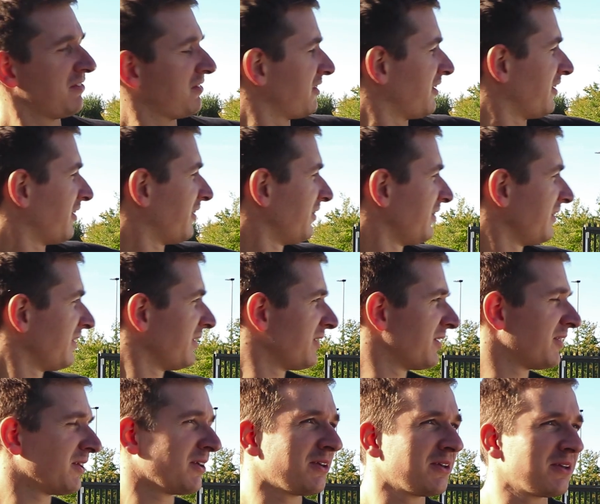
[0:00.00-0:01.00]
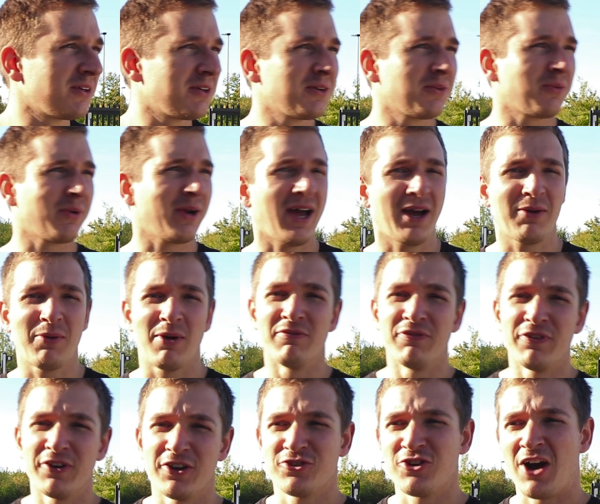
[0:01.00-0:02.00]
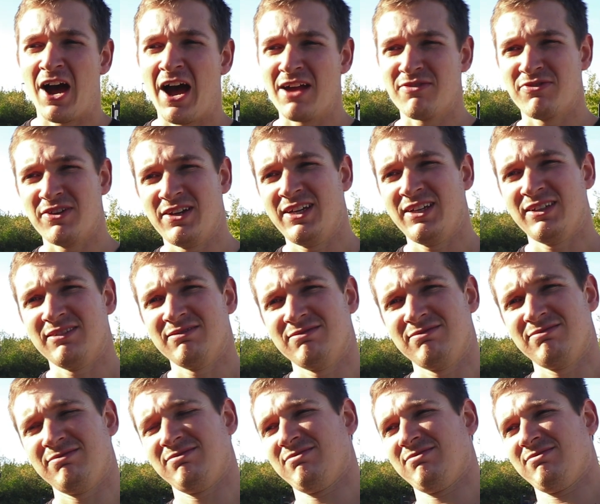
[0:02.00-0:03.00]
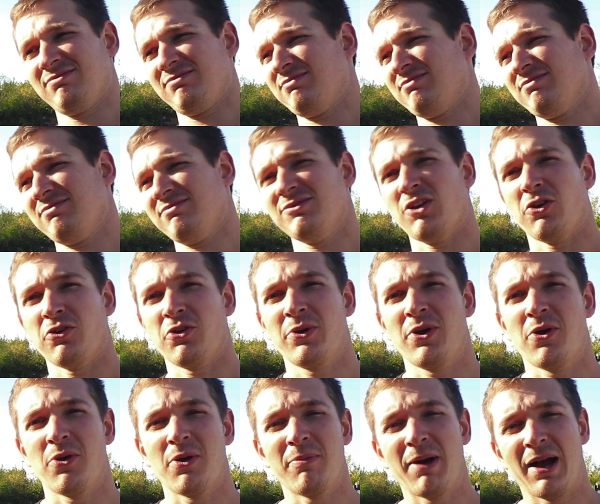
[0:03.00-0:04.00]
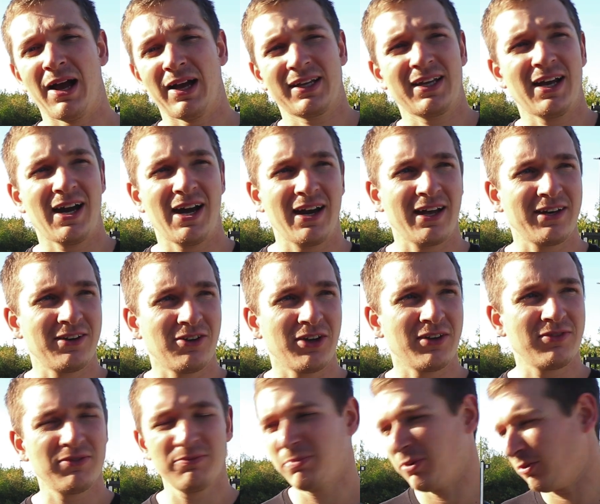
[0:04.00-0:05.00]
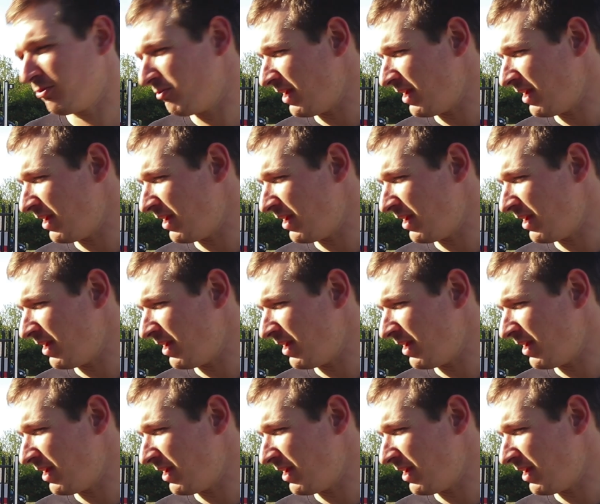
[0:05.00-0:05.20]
So when I went for a drive in it, not knowing auto bike car, I'd not even put